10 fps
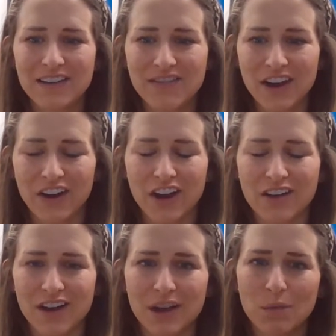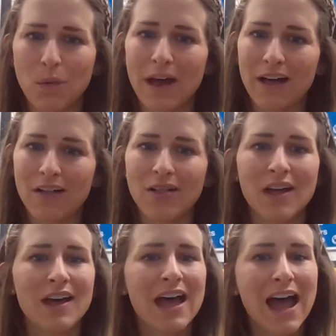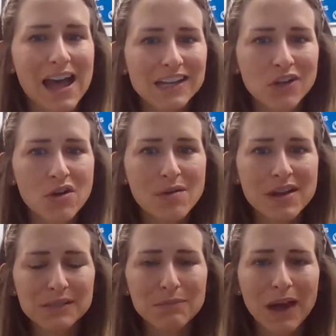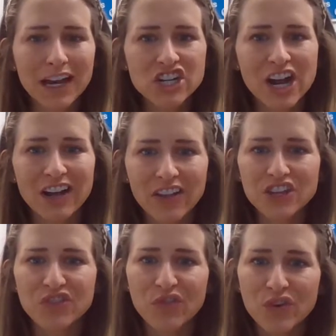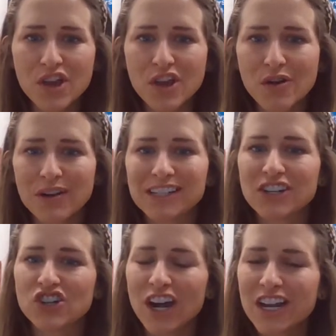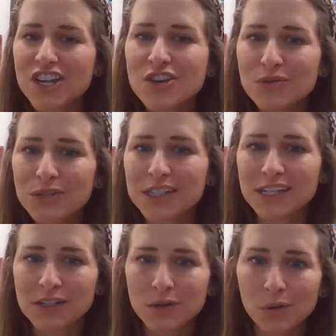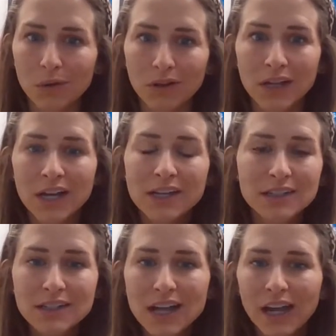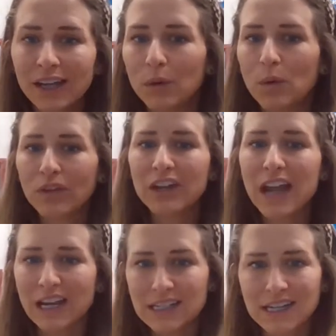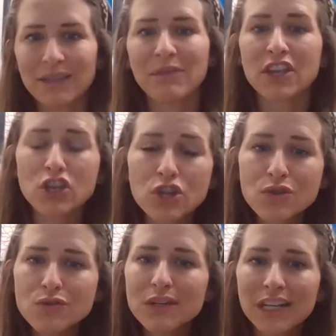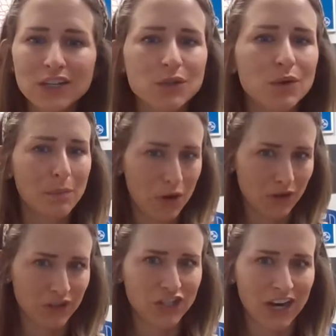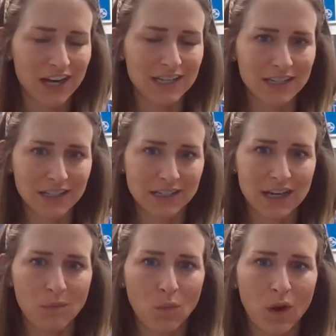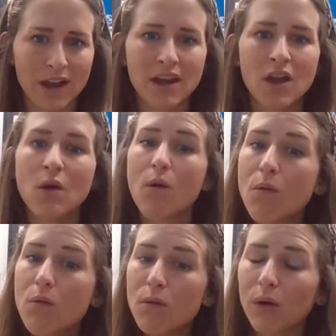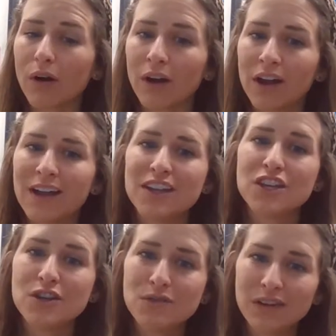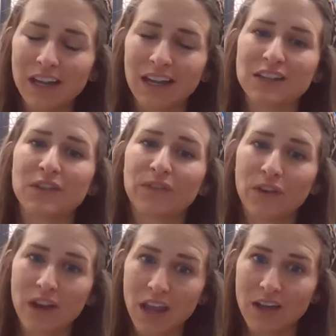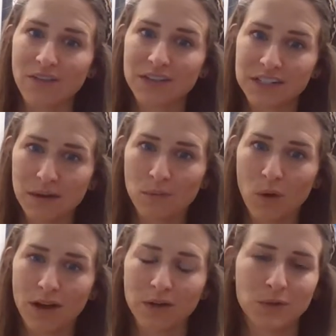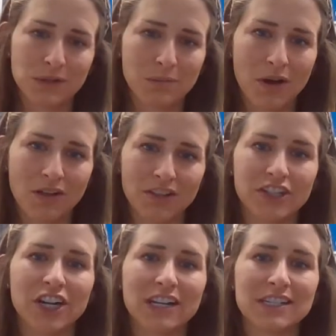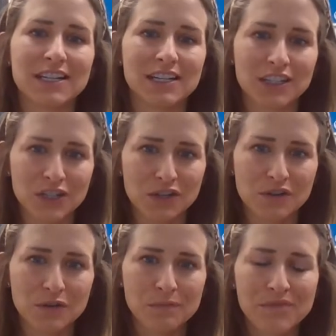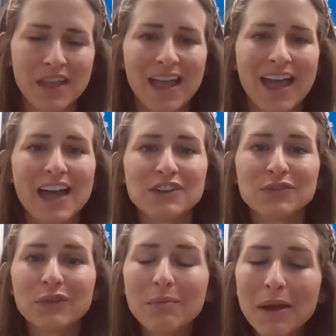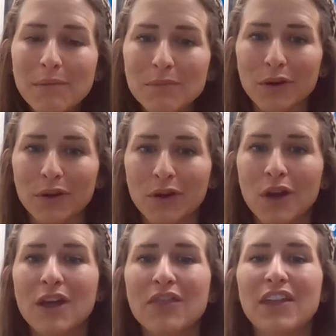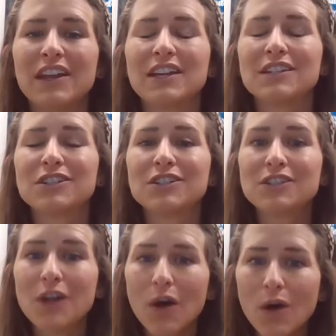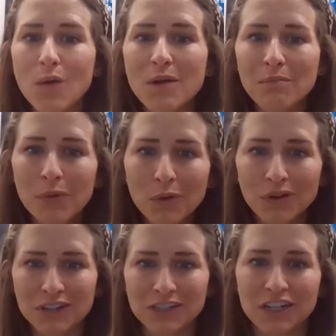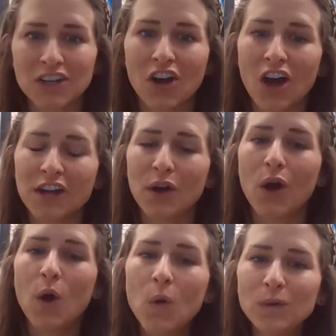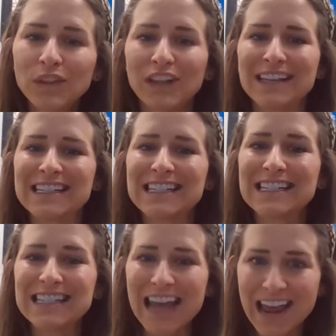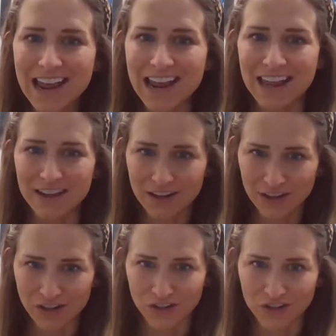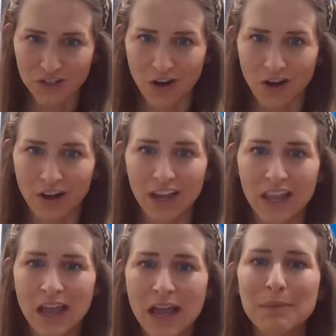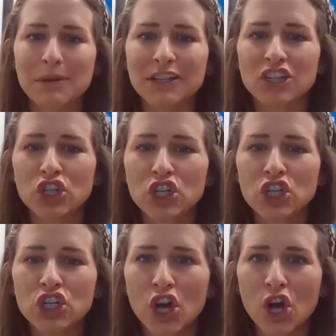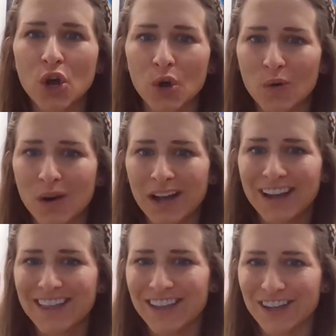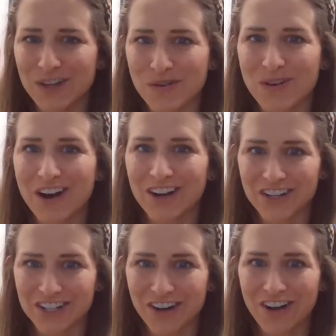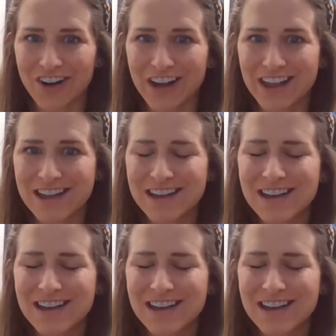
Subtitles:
Very good. Well, as always, my challenge for you is to try to use this tool today or the next time that you need apologize to someone or you need to forgive someone who's apologizing to you. And remember that it is so important to not only say you're sorry, but to show that you are sorry.